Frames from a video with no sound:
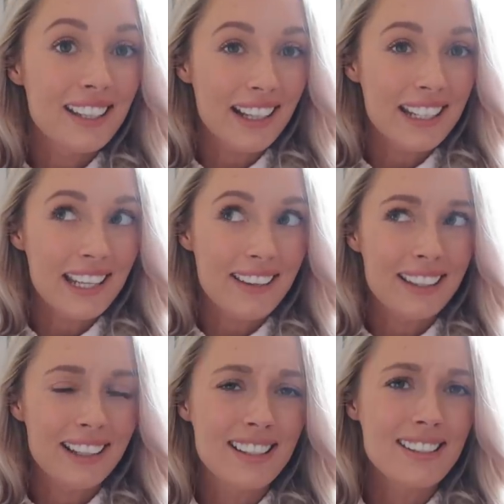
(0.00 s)
I
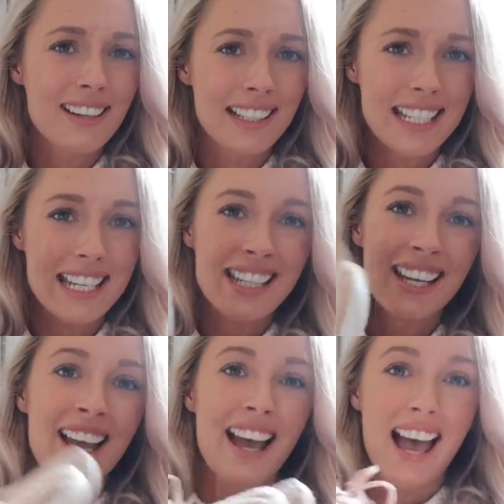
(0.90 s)
think it is Nike,
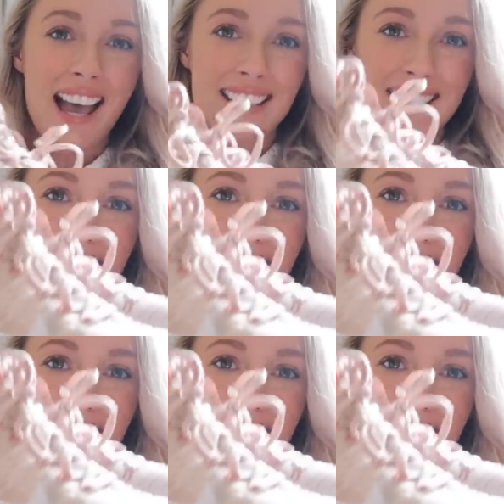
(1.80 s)
and